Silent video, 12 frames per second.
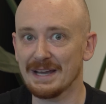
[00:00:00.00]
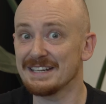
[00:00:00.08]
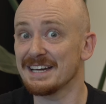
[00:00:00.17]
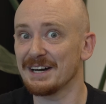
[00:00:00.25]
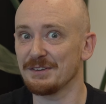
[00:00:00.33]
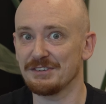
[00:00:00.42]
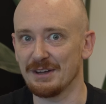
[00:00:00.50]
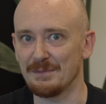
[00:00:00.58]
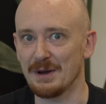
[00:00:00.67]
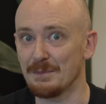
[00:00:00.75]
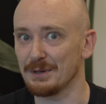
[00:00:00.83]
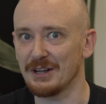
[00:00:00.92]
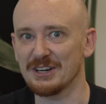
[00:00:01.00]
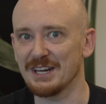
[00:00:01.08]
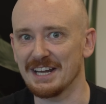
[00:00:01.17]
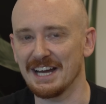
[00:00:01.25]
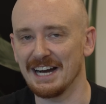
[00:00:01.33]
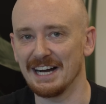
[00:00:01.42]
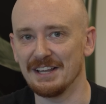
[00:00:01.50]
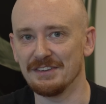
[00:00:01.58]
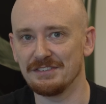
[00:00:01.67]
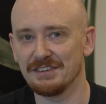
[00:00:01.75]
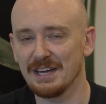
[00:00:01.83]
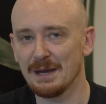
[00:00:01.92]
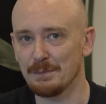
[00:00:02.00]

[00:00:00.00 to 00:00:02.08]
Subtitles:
bait out some blocking cards